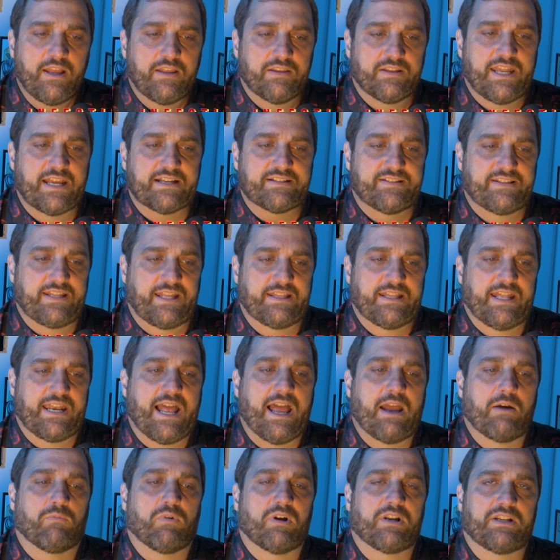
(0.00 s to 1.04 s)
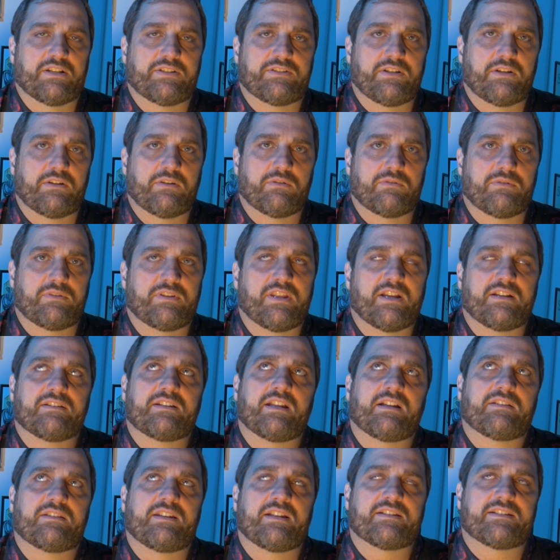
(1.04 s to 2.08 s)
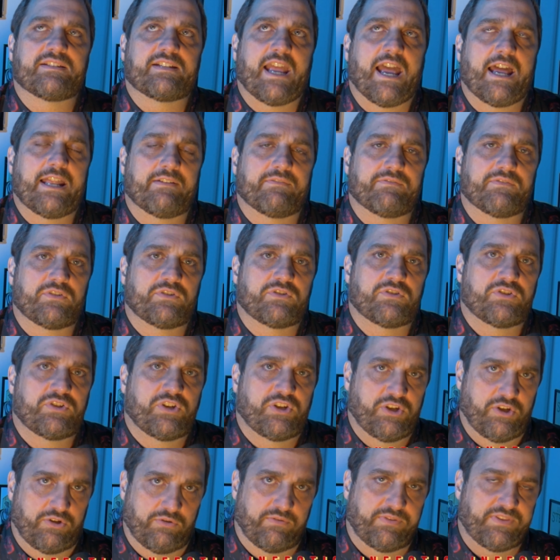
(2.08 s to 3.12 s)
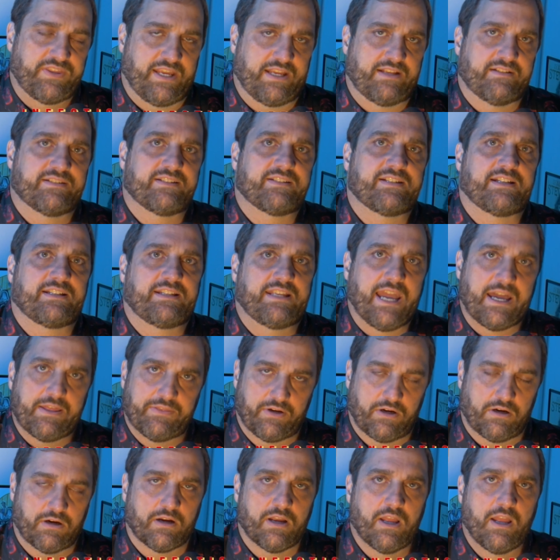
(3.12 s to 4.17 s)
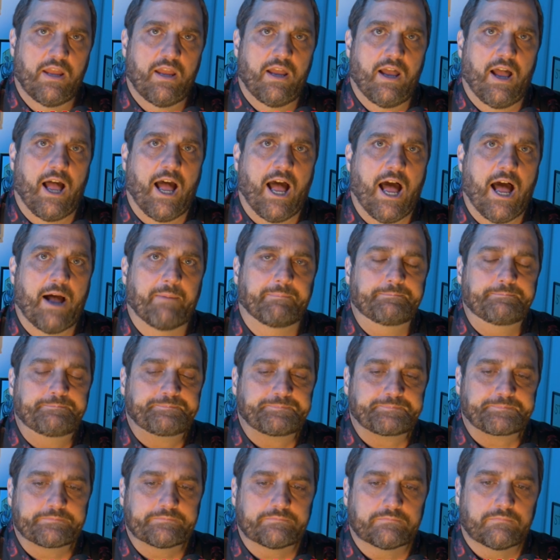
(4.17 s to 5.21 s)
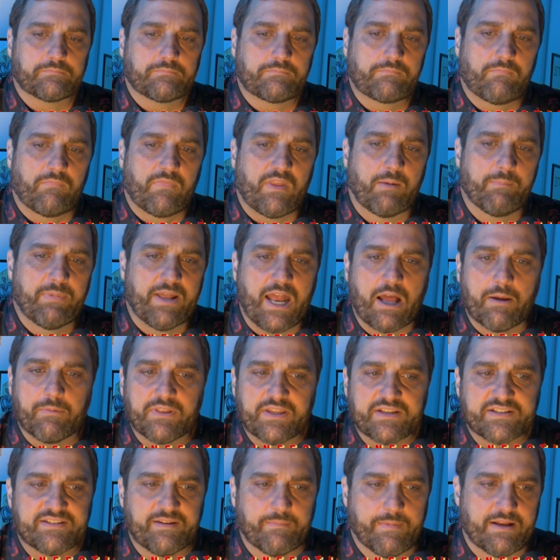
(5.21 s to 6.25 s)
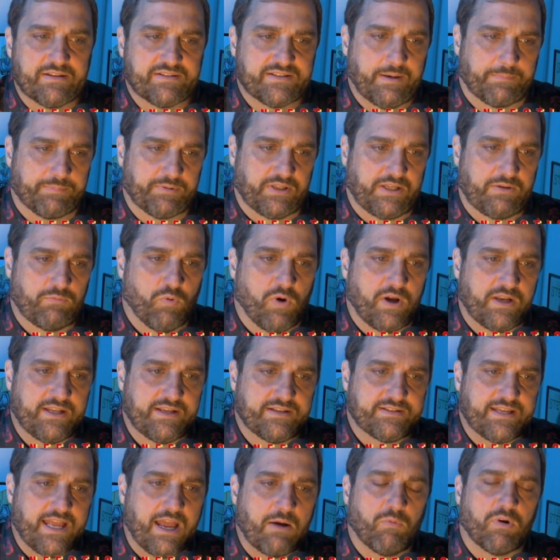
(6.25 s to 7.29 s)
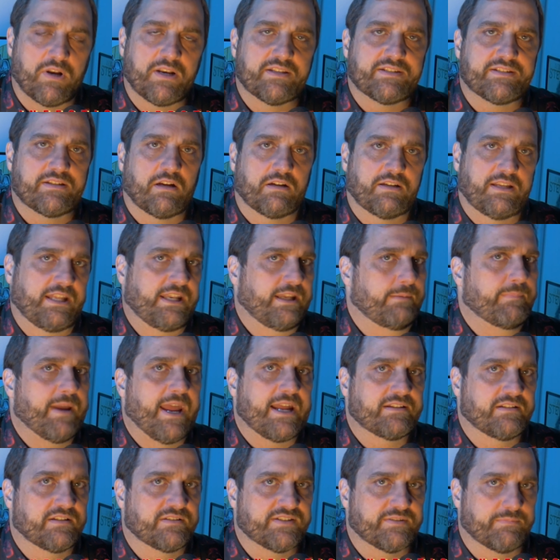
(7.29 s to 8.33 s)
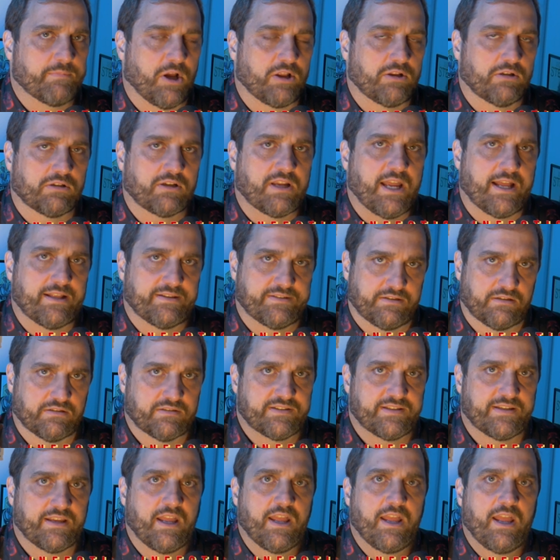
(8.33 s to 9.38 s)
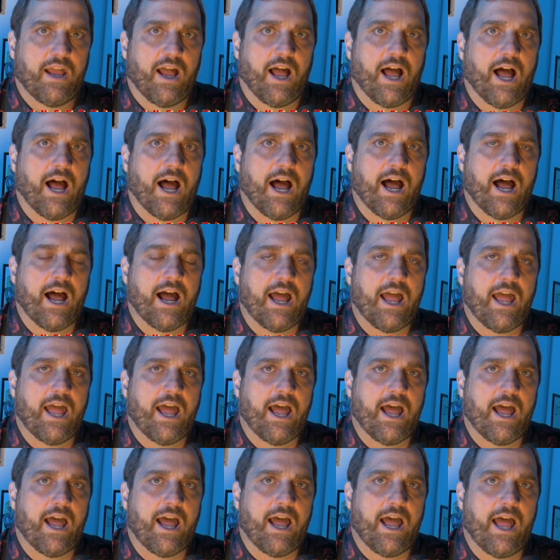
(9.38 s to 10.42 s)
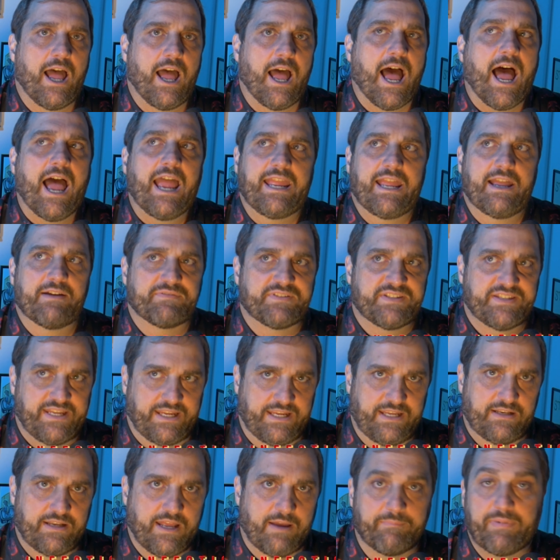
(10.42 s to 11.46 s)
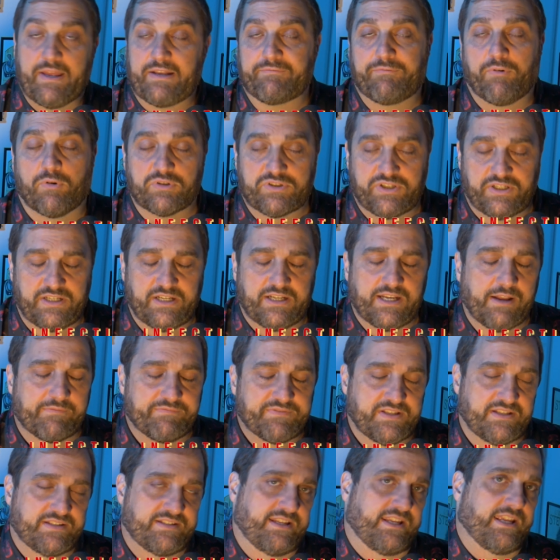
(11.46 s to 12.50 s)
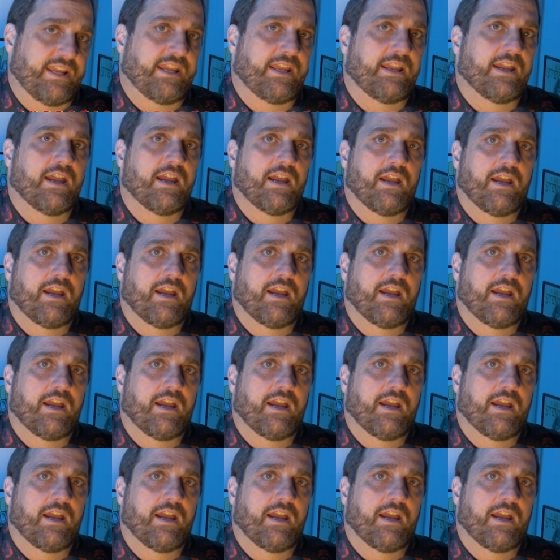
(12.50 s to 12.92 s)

Next thing that I want to do, these kind of two things together, but I'll list them out separately. One is I want to start getting back to smaller concerts. I've been fortunate enough to see